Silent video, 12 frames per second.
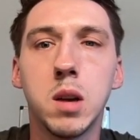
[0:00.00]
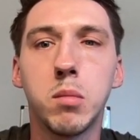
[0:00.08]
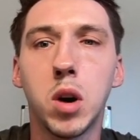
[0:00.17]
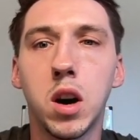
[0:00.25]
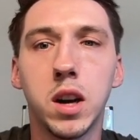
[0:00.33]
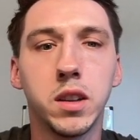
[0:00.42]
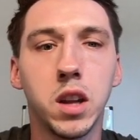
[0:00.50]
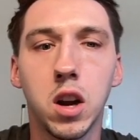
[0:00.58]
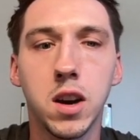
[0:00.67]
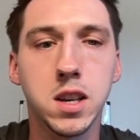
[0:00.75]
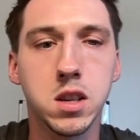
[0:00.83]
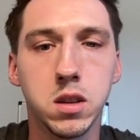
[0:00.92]
behind the
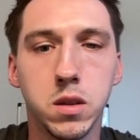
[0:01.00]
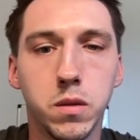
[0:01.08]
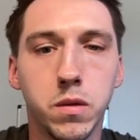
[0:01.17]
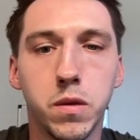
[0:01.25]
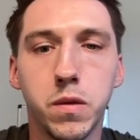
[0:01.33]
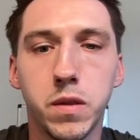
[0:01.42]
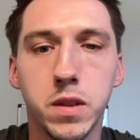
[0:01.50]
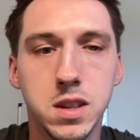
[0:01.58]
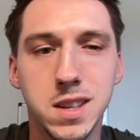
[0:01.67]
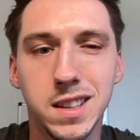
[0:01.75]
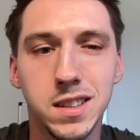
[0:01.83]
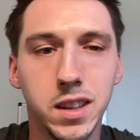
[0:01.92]
likes of
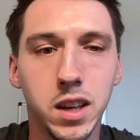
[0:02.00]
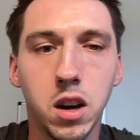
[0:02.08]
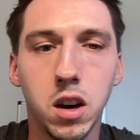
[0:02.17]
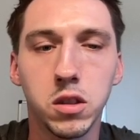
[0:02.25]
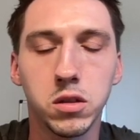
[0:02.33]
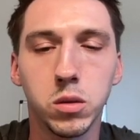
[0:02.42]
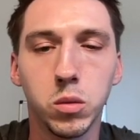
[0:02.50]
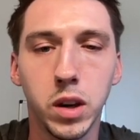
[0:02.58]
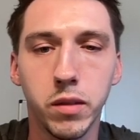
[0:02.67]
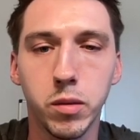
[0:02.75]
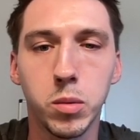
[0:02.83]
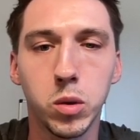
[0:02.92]
City, Arsenal,
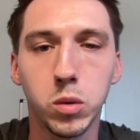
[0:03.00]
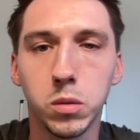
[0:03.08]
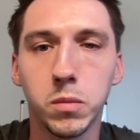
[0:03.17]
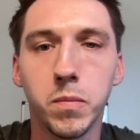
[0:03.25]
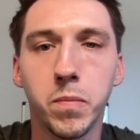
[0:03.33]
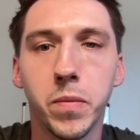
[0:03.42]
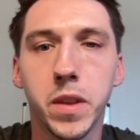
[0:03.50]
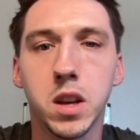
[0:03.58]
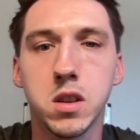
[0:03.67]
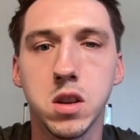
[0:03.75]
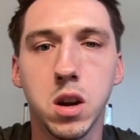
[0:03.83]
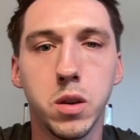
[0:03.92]
Liverpool.
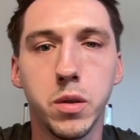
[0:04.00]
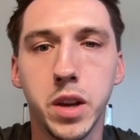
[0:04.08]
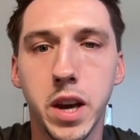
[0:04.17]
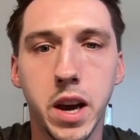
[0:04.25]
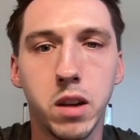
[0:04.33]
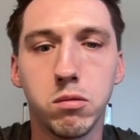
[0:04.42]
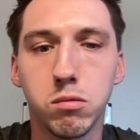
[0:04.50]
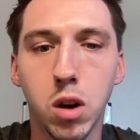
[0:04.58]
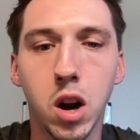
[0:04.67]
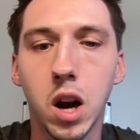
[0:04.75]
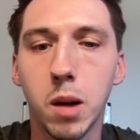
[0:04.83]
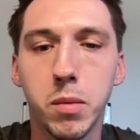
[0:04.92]
So yeah,
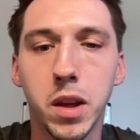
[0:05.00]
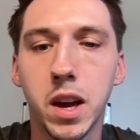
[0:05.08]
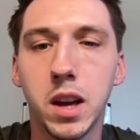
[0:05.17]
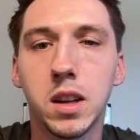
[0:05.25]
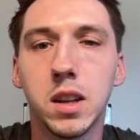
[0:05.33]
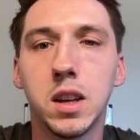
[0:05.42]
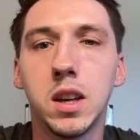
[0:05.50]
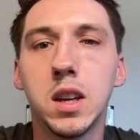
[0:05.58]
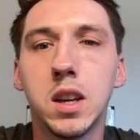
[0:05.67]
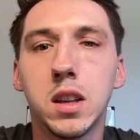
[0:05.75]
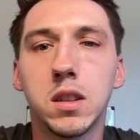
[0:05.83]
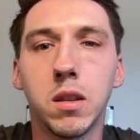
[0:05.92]
right up there.
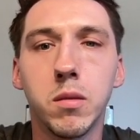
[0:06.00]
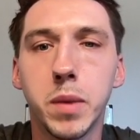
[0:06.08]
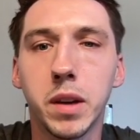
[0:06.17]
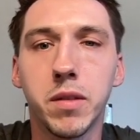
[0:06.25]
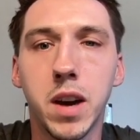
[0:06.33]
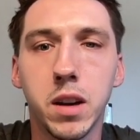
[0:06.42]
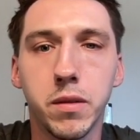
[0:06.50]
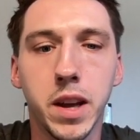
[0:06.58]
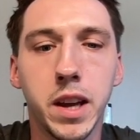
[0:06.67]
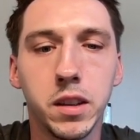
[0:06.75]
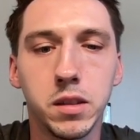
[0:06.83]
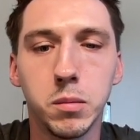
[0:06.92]
So I'm a big fan of the
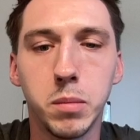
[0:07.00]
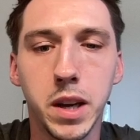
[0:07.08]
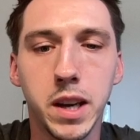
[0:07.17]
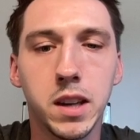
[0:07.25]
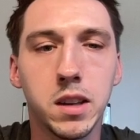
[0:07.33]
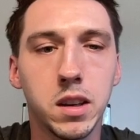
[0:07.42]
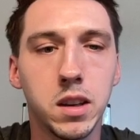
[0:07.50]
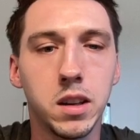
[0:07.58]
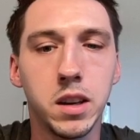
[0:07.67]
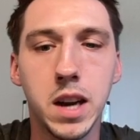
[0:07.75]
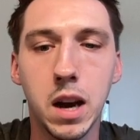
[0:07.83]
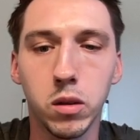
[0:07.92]
Henderson pick
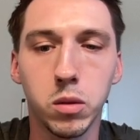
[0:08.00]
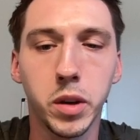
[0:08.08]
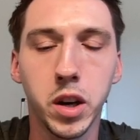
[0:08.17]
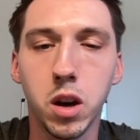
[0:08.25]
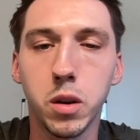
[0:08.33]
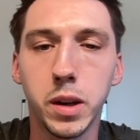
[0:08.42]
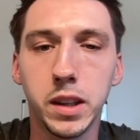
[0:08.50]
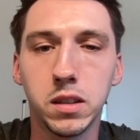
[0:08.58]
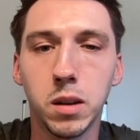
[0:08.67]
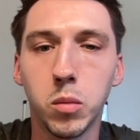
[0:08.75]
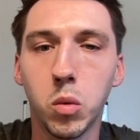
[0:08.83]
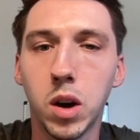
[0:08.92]
now that we know he's
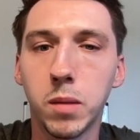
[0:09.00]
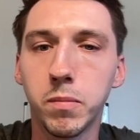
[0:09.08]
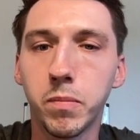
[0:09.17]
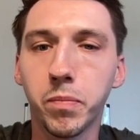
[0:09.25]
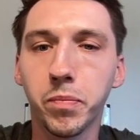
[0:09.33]
#1.